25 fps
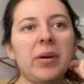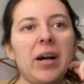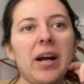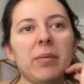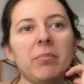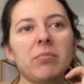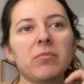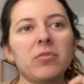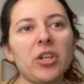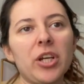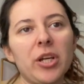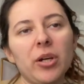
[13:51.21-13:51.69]

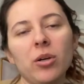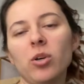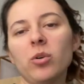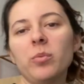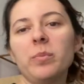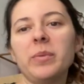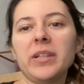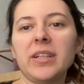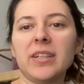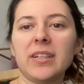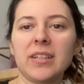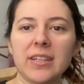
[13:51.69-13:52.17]
I'm
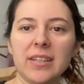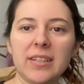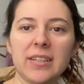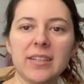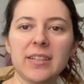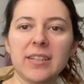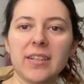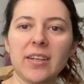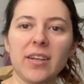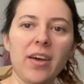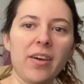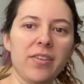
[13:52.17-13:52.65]
reopening it
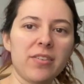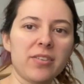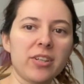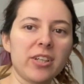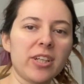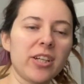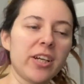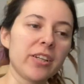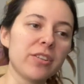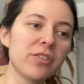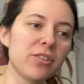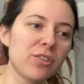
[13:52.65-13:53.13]
in another
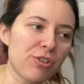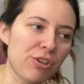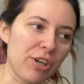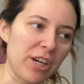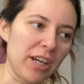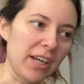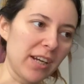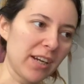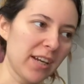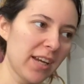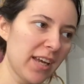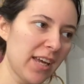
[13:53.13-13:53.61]

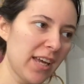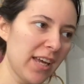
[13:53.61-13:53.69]
country,